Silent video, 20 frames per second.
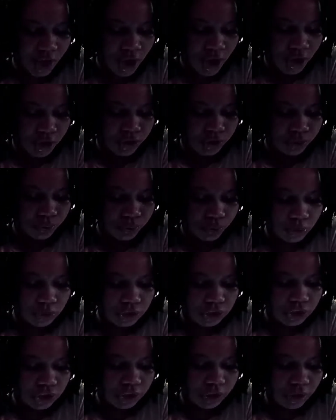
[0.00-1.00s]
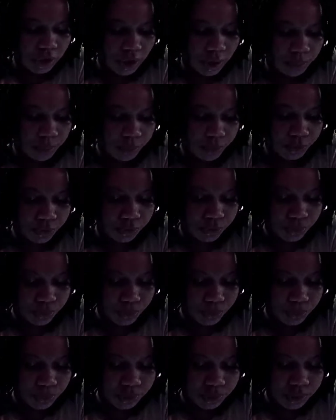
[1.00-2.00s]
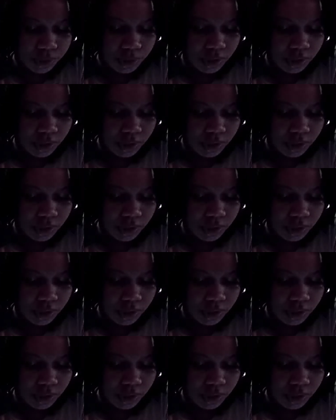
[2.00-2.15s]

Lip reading: scrunching up her nose.